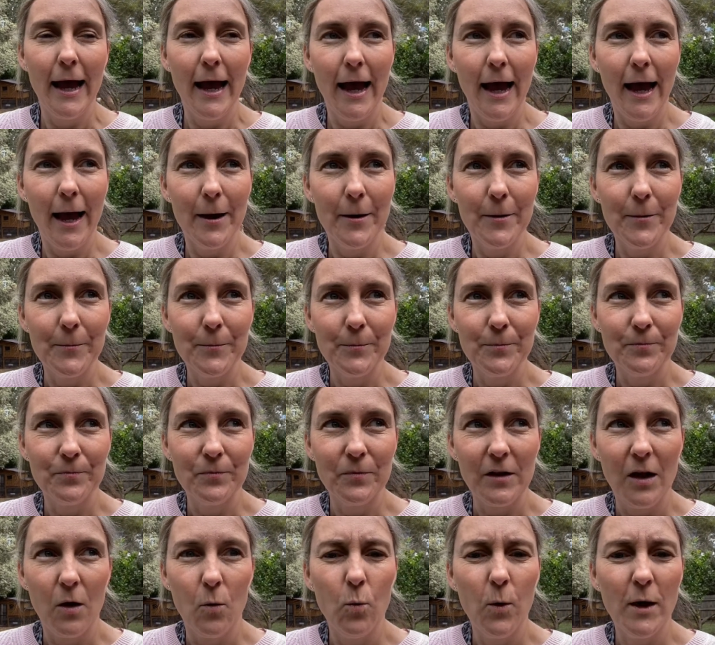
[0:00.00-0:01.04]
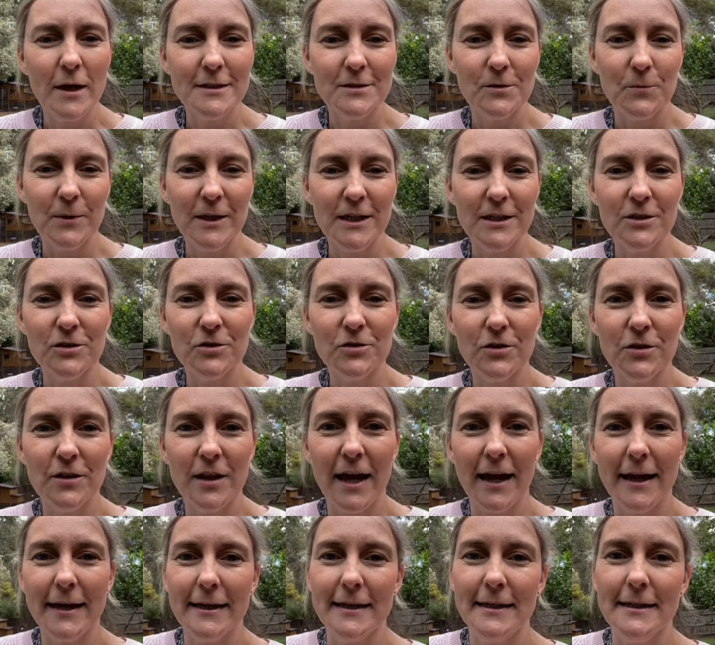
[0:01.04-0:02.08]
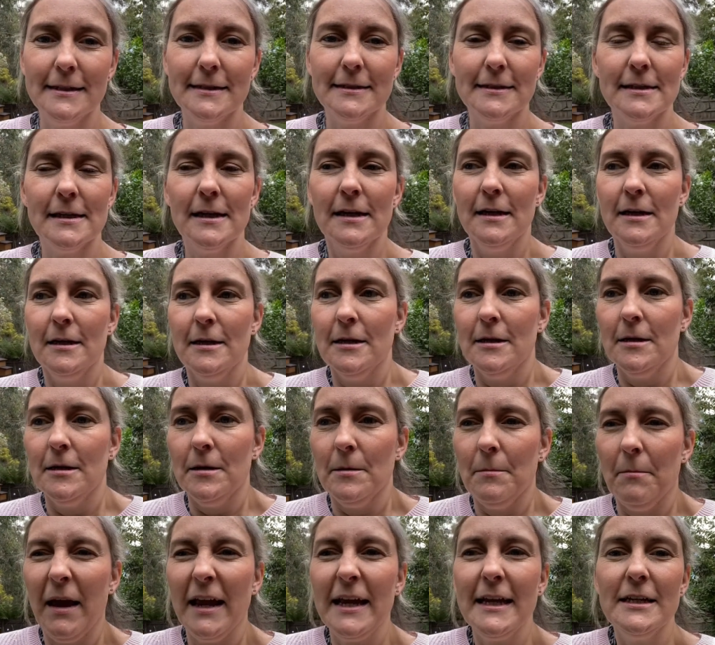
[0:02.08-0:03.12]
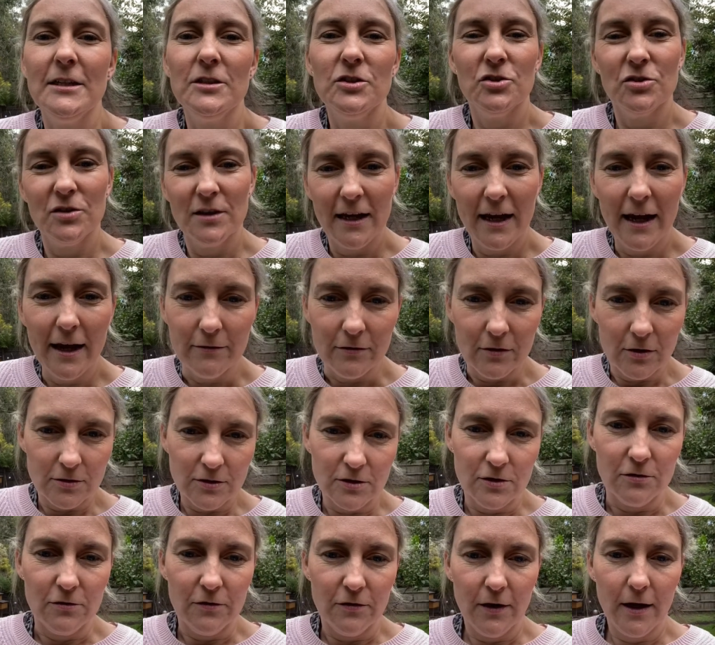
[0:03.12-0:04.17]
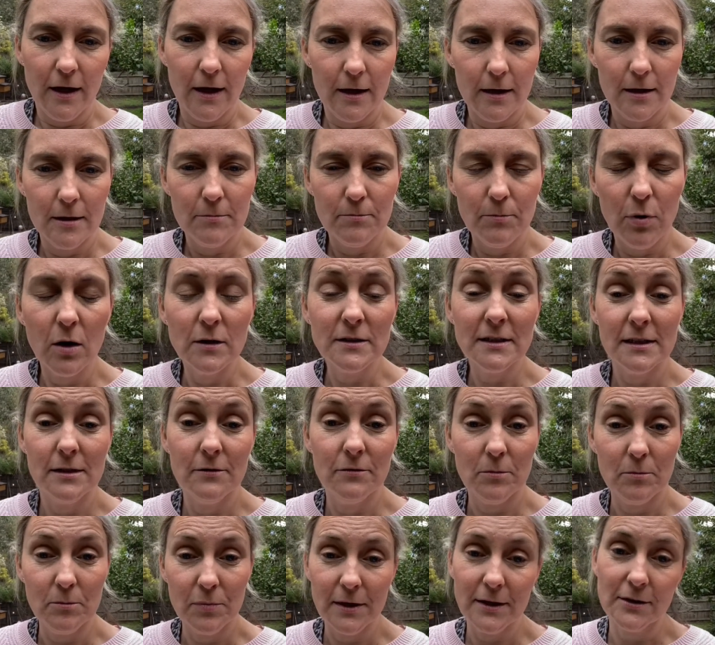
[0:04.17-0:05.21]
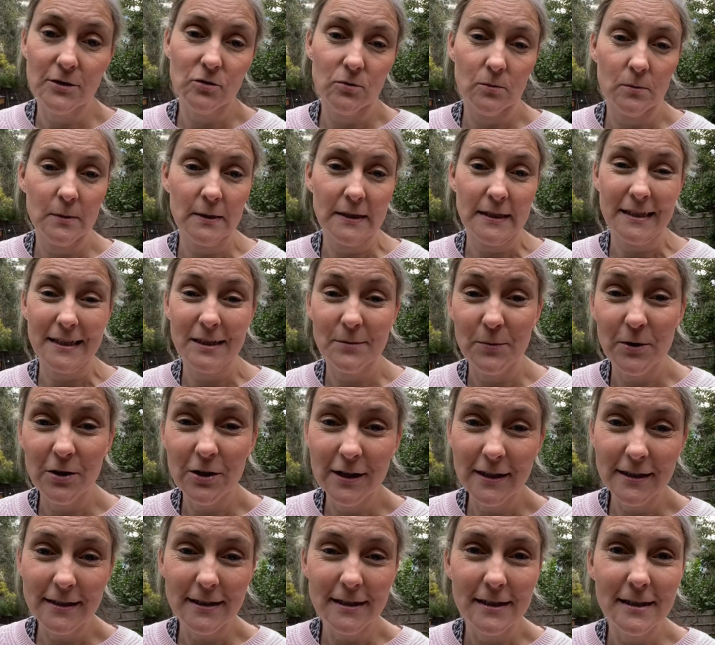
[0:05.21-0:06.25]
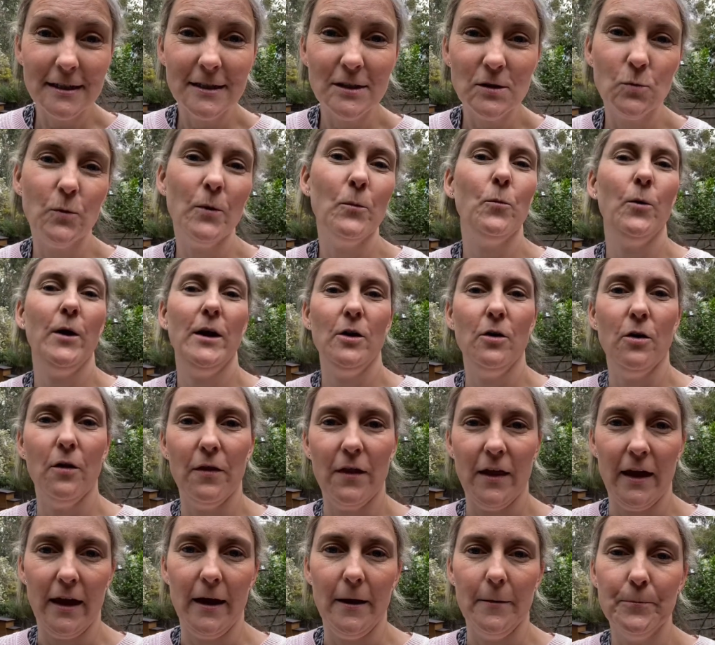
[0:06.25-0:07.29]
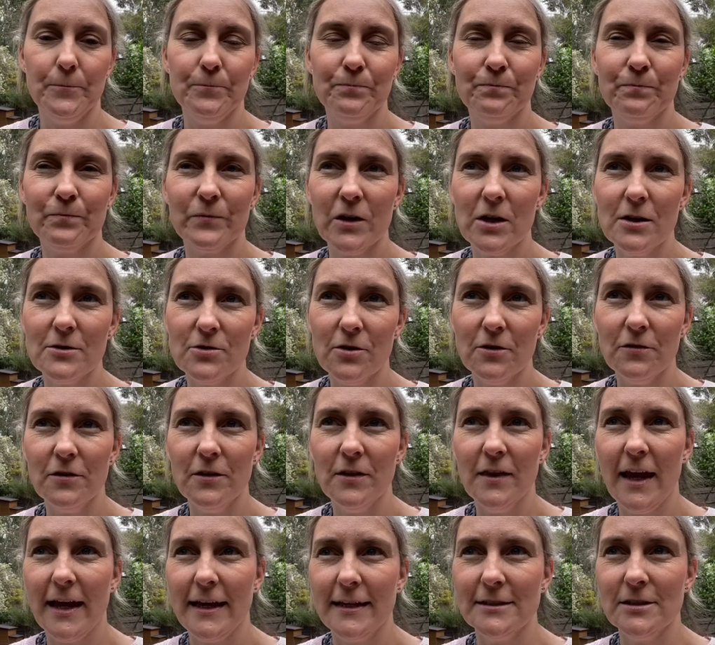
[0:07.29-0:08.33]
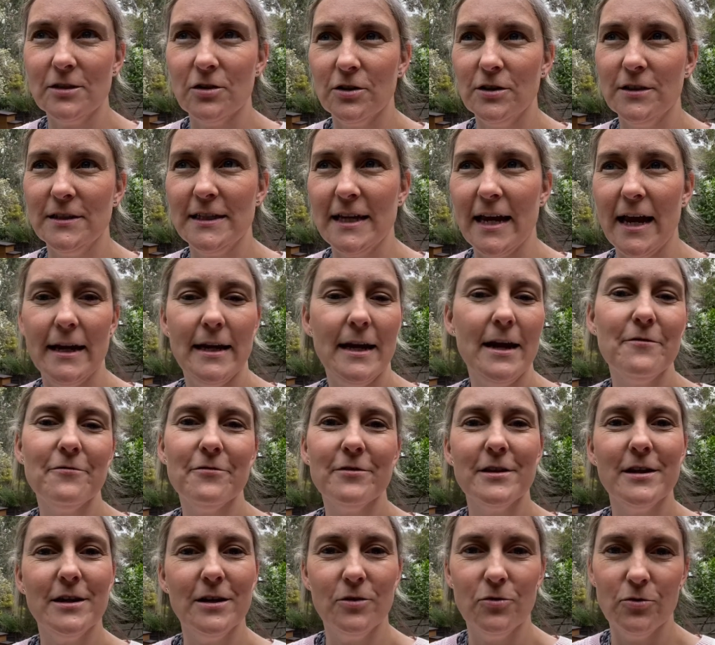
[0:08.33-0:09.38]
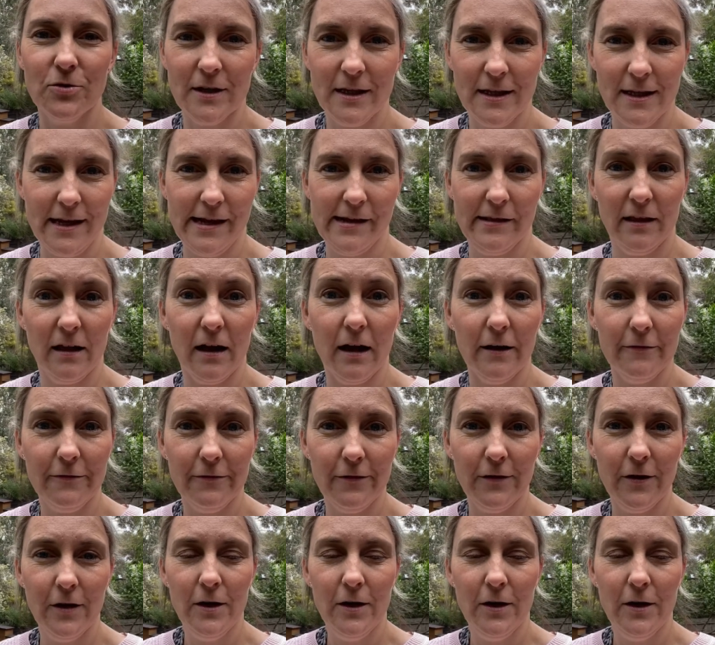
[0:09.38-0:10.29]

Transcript: And ways that we can do that is making sure they have lots of positive and pleasurable experiences when we're not there, because often they associate everything good in their life